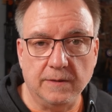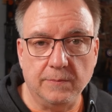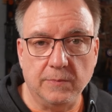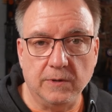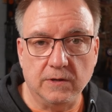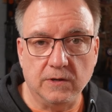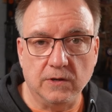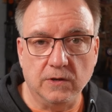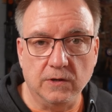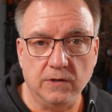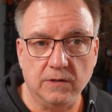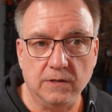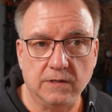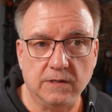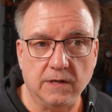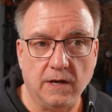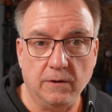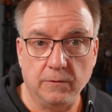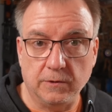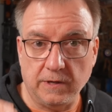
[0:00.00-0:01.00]
because
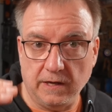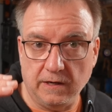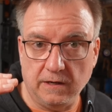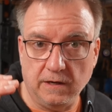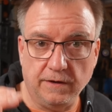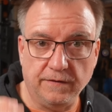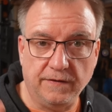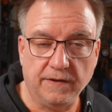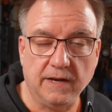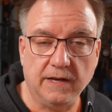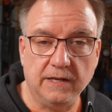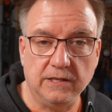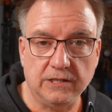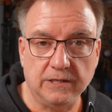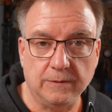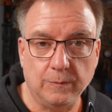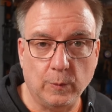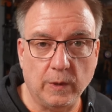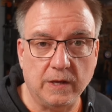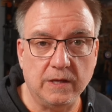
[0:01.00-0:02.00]
I'll get a
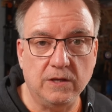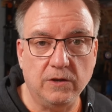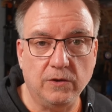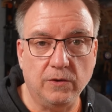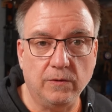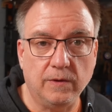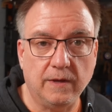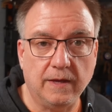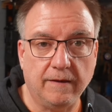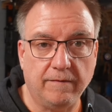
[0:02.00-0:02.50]
notification when you